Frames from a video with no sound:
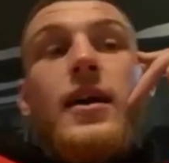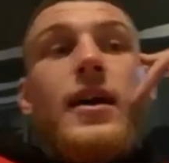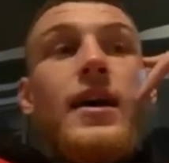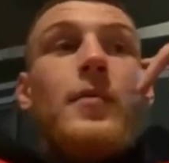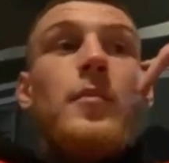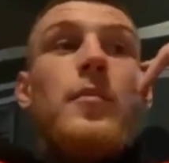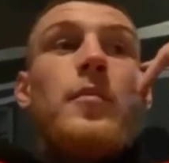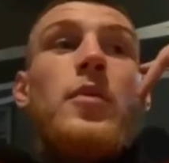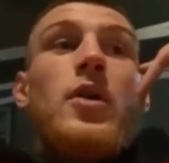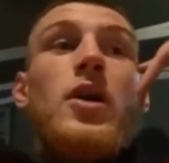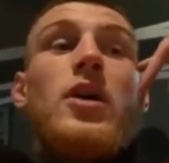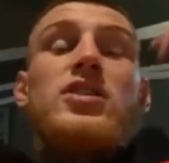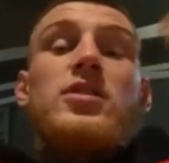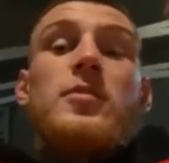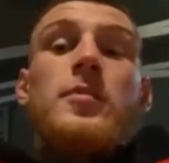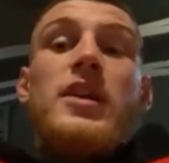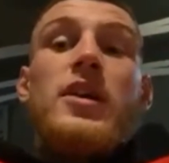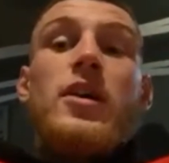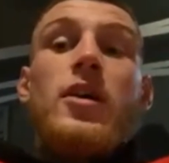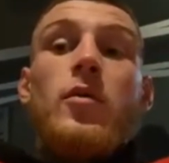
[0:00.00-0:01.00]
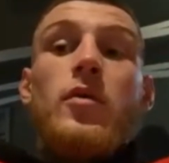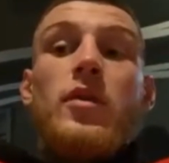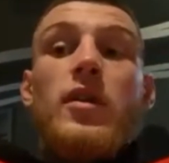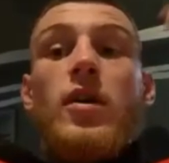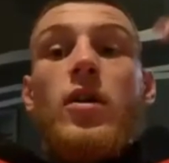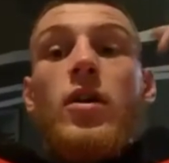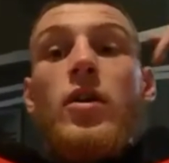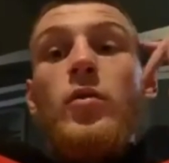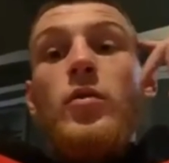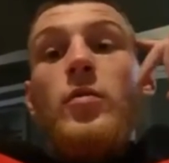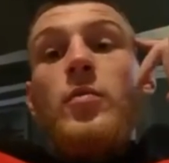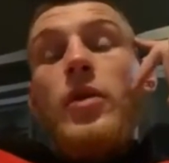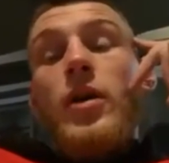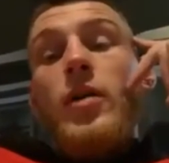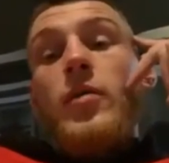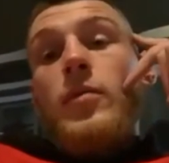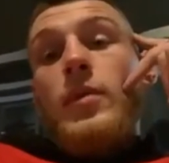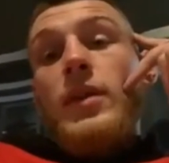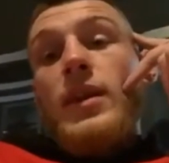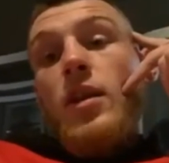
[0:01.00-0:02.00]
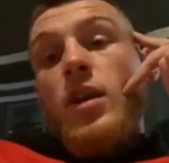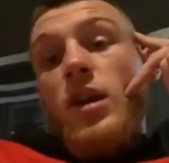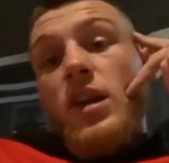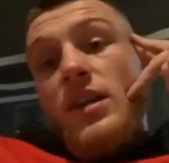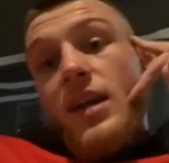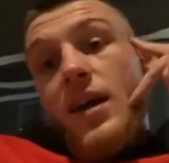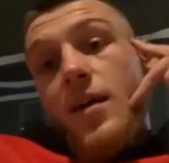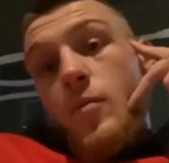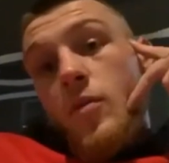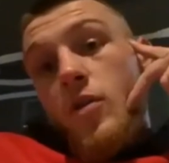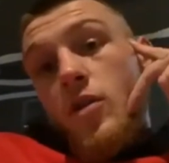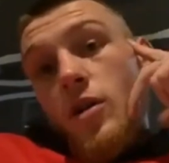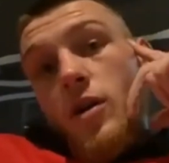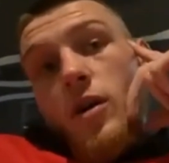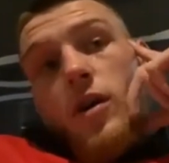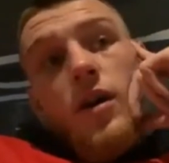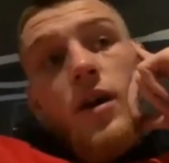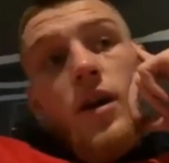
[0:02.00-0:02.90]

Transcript: And possibly I would I would probably like that more.